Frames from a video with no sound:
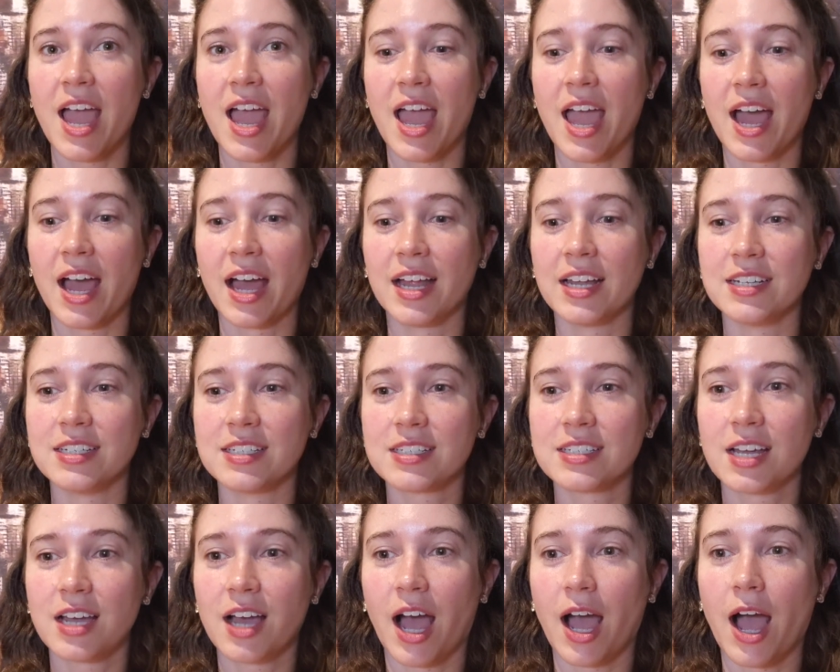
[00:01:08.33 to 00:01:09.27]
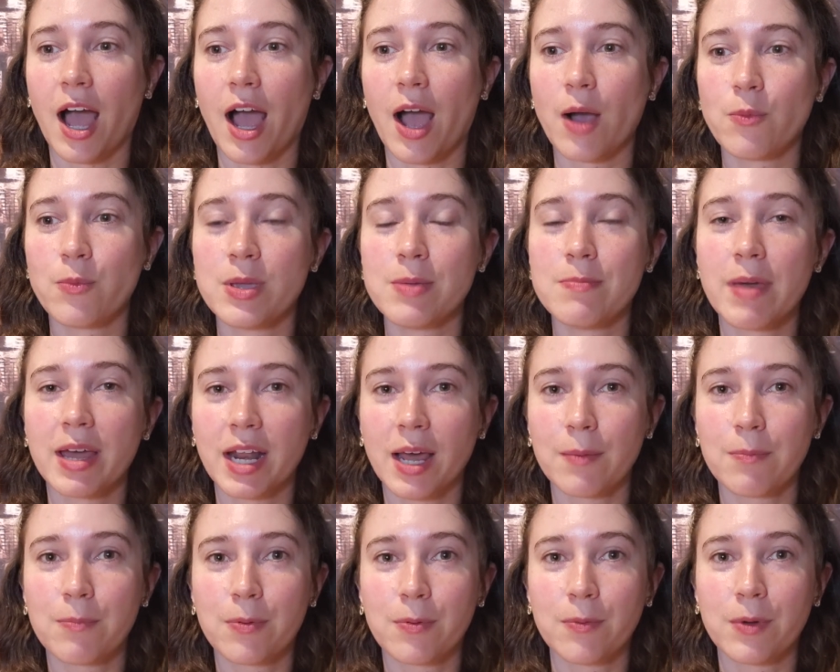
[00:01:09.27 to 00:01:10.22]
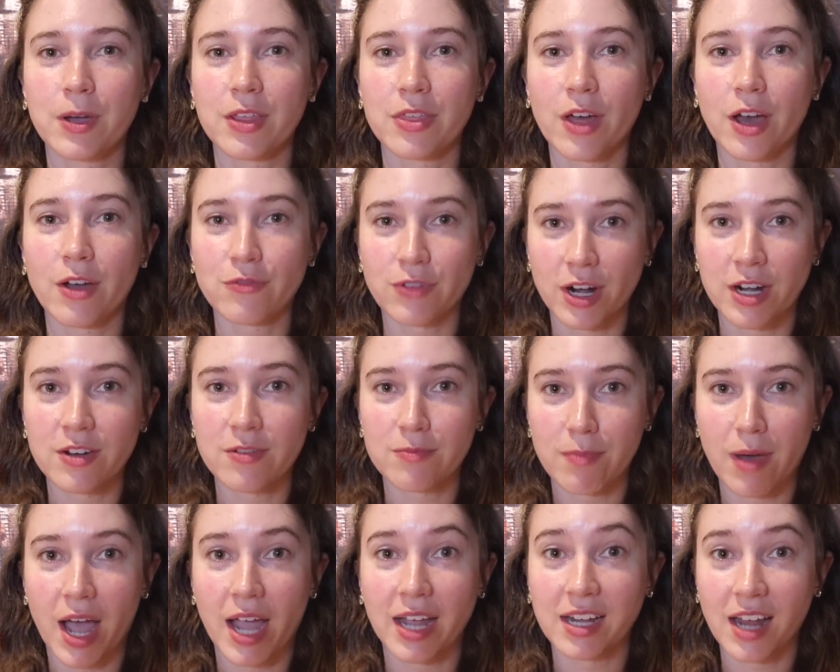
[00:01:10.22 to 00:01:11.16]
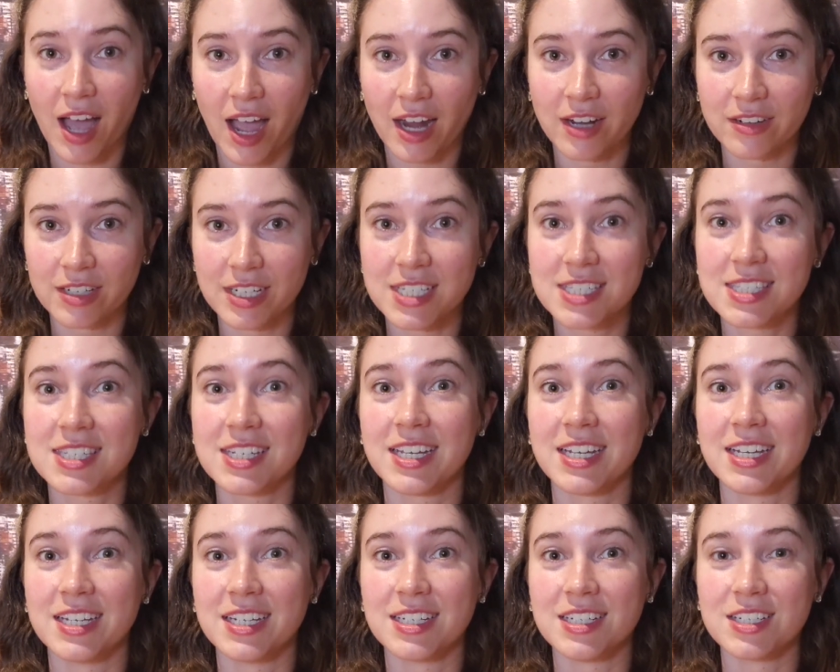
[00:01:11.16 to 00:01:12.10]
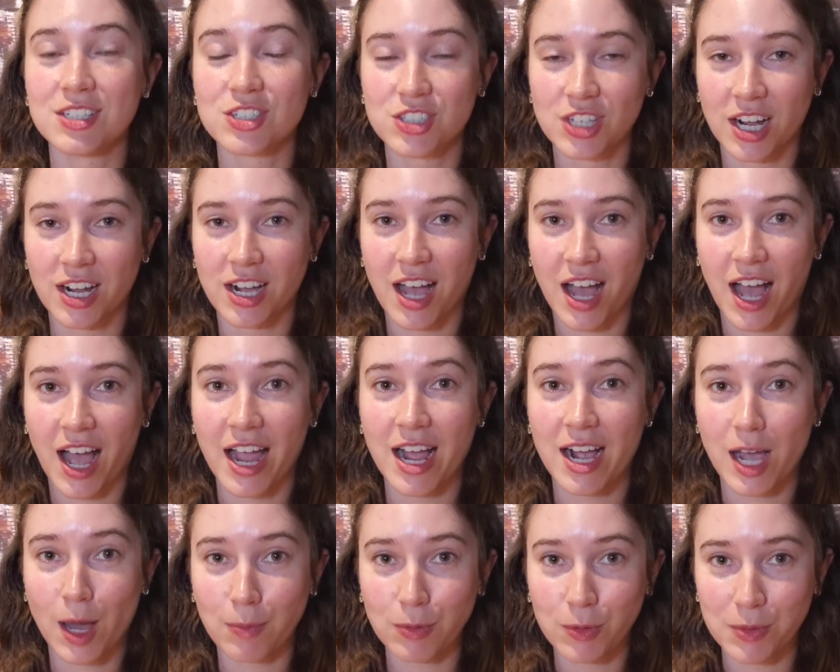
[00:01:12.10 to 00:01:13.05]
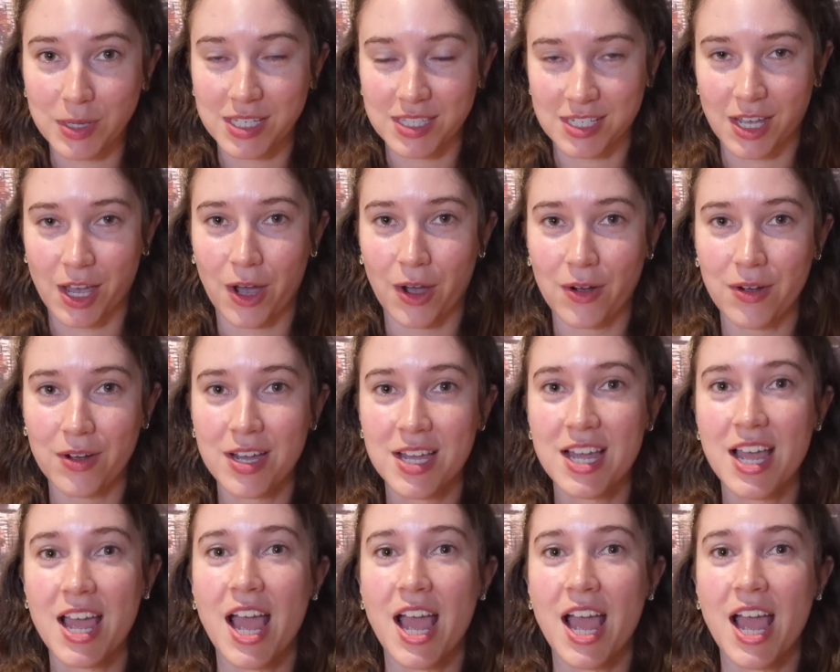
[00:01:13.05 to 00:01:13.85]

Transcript: And uh, we met up with a friend of mine, Iris, in Shanghai a couple weeks ago.